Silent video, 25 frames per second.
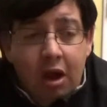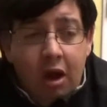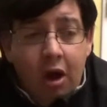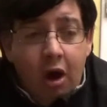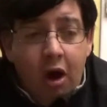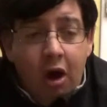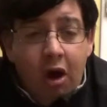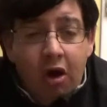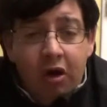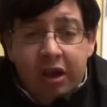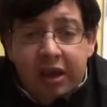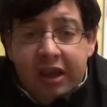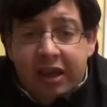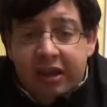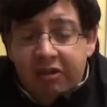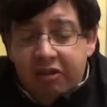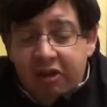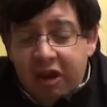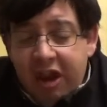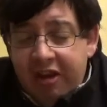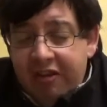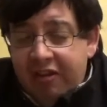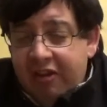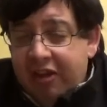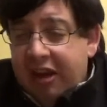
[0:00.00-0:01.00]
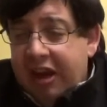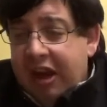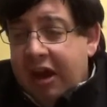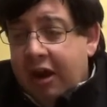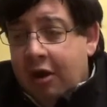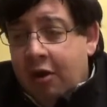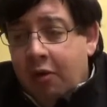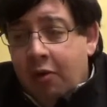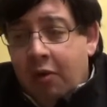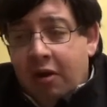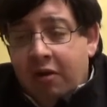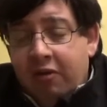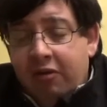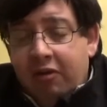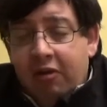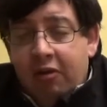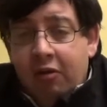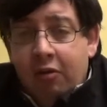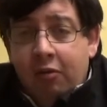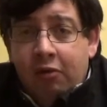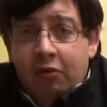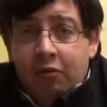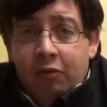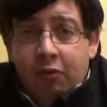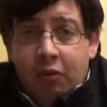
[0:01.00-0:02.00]
All Jason Garrett wants to
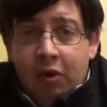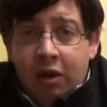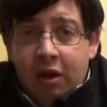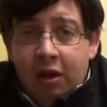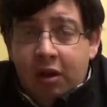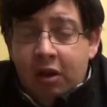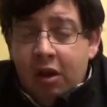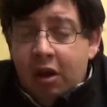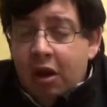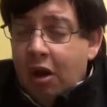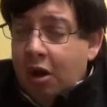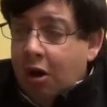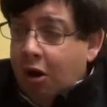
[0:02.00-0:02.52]
do is win.